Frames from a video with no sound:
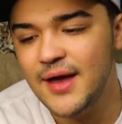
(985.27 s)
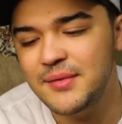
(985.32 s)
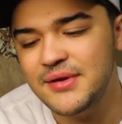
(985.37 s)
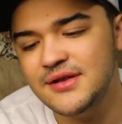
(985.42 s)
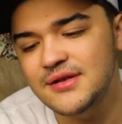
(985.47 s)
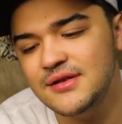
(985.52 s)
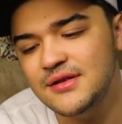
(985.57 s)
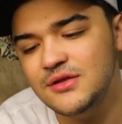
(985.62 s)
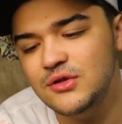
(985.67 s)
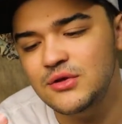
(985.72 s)
I
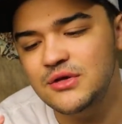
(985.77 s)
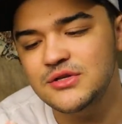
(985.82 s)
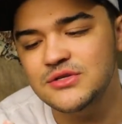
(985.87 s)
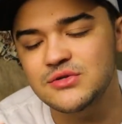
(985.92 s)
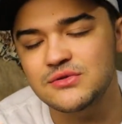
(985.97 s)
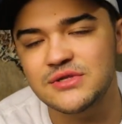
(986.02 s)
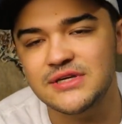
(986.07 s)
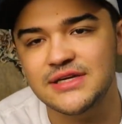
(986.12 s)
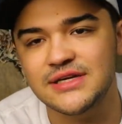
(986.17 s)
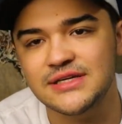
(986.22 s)
mean, you can
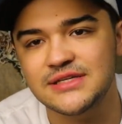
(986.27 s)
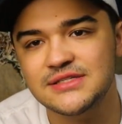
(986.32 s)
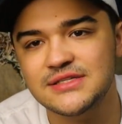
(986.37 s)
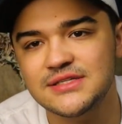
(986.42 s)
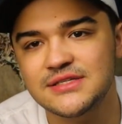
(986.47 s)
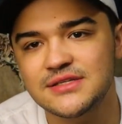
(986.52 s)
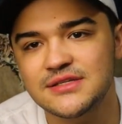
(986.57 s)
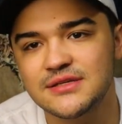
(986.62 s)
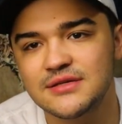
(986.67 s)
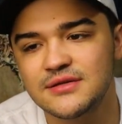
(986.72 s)
do
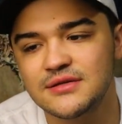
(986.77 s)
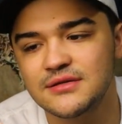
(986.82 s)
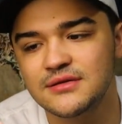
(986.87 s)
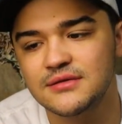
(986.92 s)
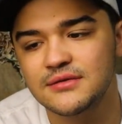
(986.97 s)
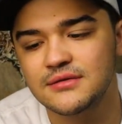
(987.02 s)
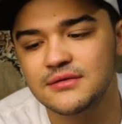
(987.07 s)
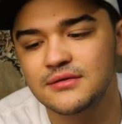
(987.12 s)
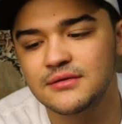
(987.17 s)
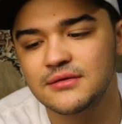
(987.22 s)
this,
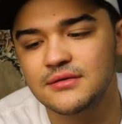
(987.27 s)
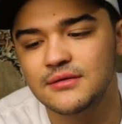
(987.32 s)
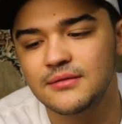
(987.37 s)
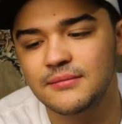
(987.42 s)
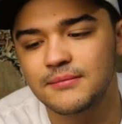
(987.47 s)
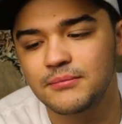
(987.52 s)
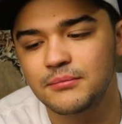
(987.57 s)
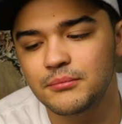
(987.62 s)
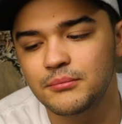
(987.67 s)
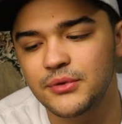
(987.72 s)

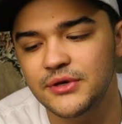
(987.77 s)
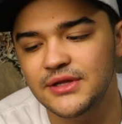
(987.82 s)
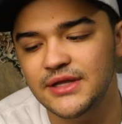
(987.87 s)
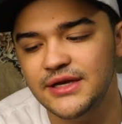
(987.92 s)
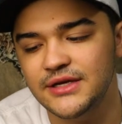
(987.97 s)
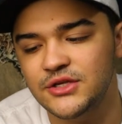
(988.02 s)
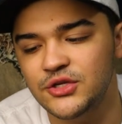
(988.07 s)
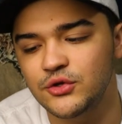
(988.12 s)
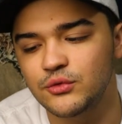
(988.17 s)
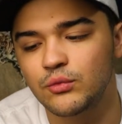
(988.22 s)
but
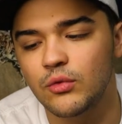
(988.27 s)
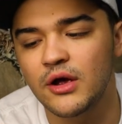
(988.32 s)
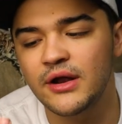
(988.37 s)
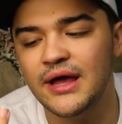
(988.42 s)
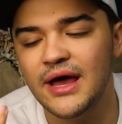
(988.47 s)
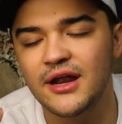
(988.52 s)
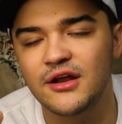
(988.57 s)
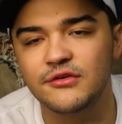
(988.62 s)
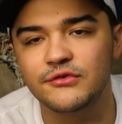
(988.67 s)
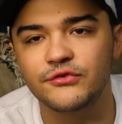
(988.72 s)
like you run
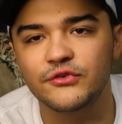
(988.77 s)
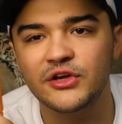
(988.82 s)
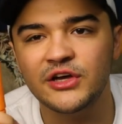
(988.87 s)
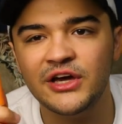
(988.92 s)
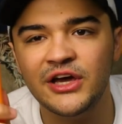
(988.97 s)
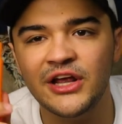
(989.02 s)
out of.